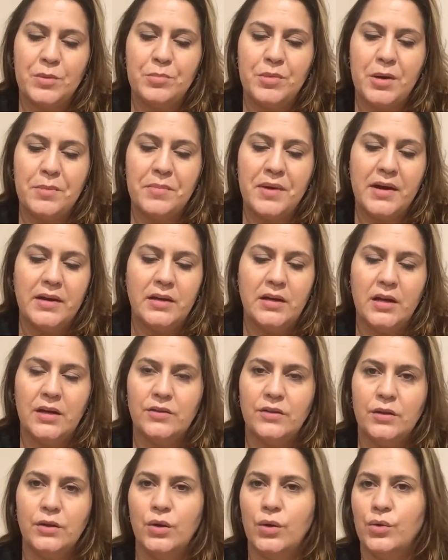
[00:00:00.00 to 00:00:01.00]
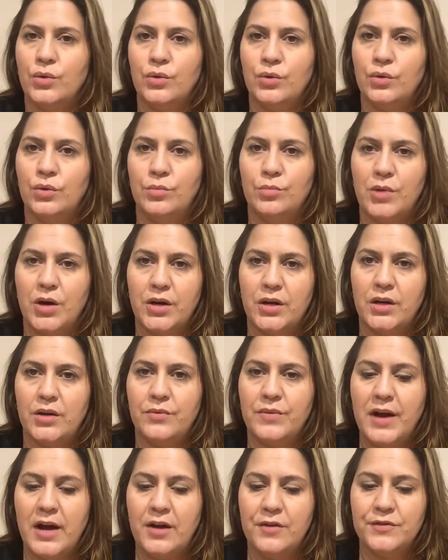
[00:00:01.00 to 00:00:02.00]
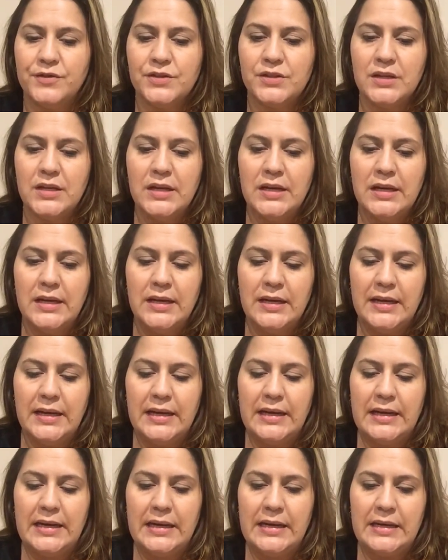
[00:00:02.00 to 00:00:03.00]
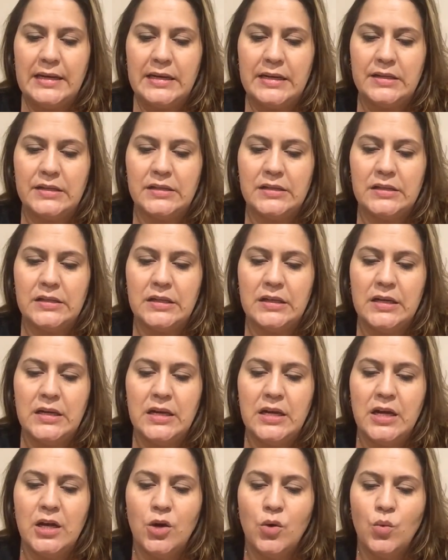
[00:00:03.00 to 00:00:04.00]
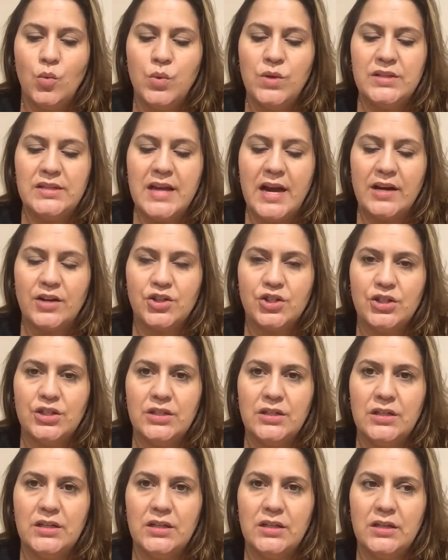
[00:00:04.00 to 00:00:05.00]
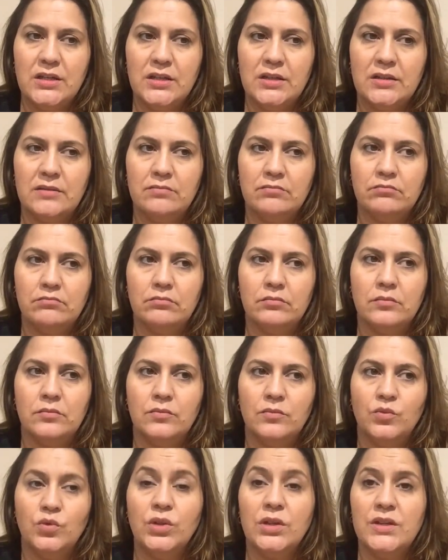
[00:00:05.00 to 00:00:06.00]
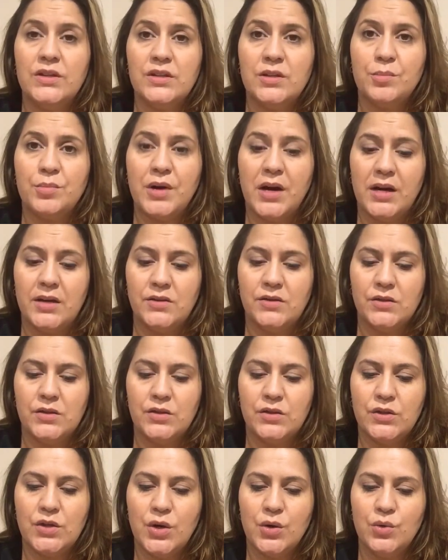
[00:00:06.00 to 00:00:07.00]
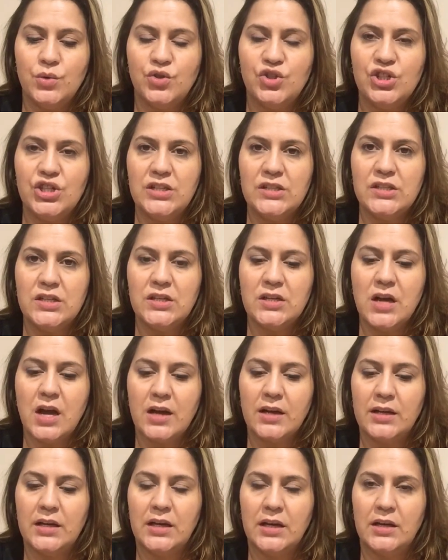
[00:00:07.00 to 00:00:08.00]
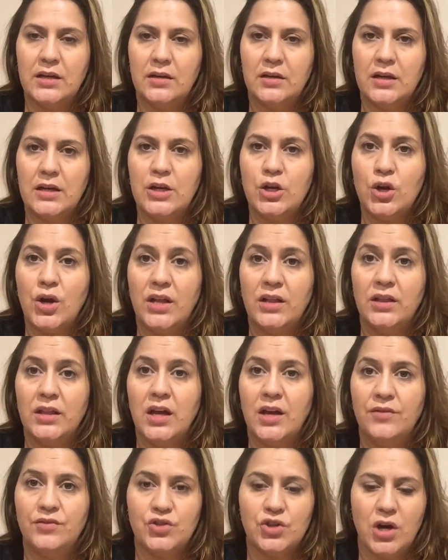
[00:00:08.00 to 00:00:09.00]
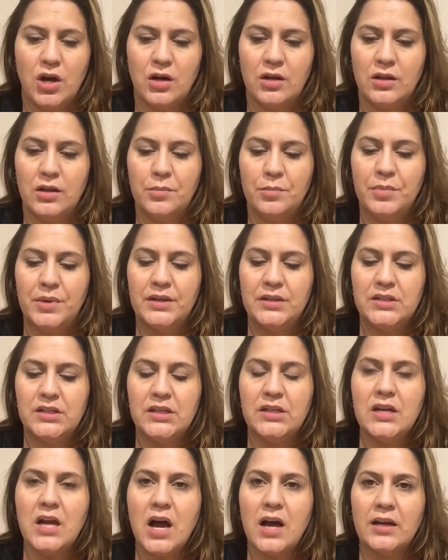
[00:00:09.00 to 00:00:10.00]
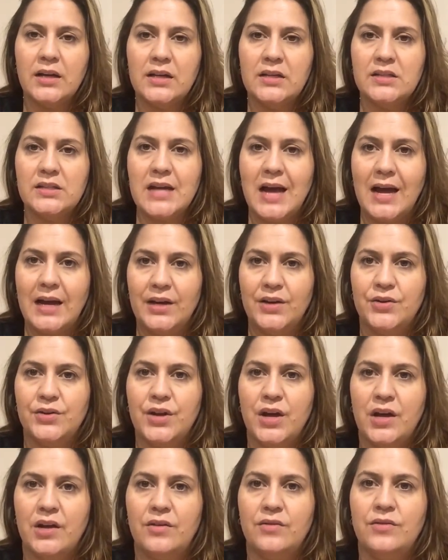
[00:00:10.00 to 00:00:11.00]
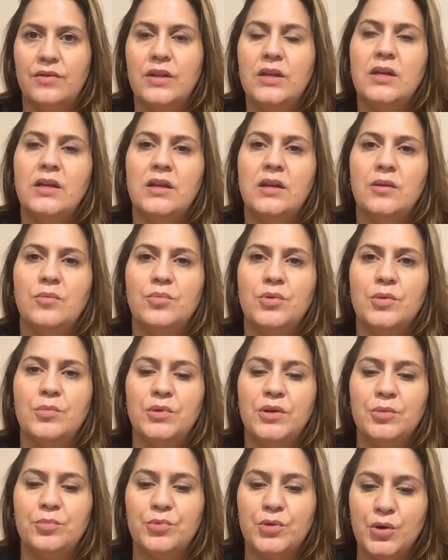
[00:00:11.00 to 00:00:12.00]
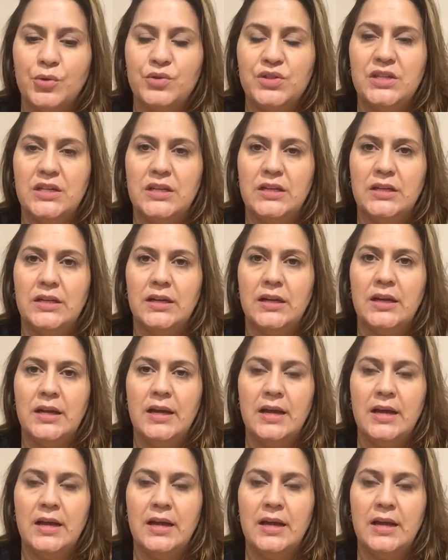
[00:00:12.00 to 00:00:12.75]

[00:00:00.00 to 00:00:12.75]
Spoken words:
Bought mine at the local market, Ralph's, and was actually really surprised. So just to not get, I love chocolate, but to not get tired of the Premier Protein.